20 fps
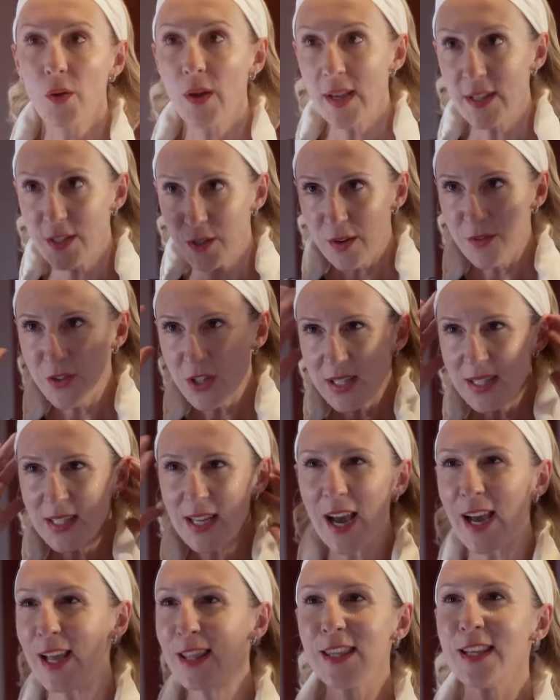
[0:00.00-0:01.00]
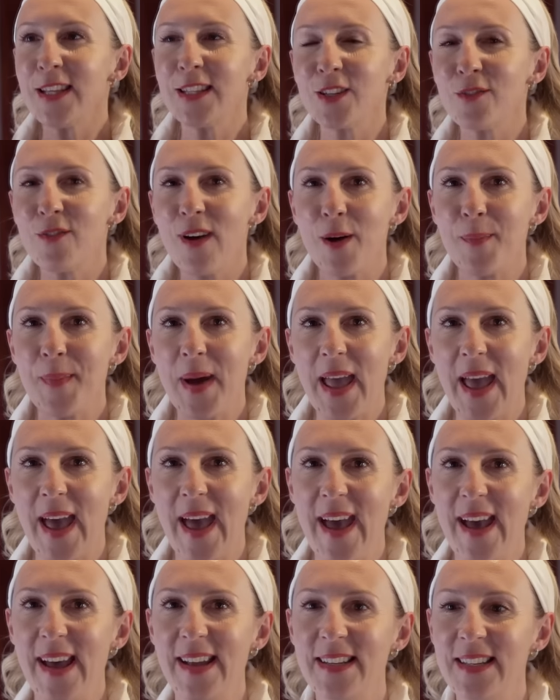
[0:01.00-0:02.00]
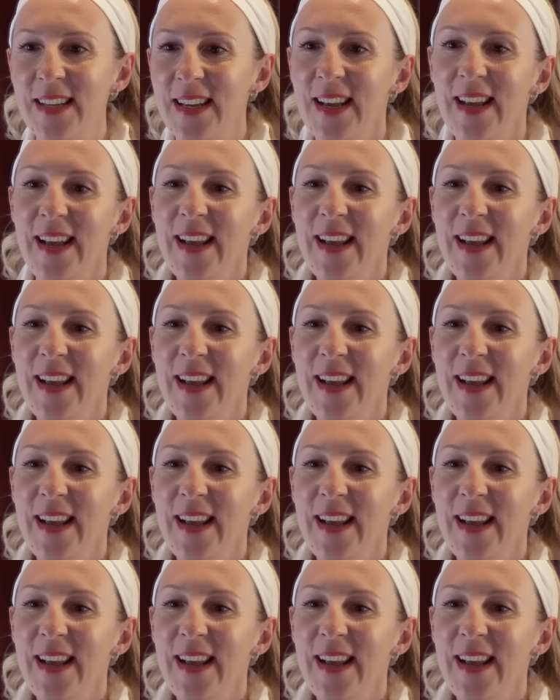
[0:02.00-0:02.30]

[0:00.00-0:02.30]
Okay, so I've just tied this around my head.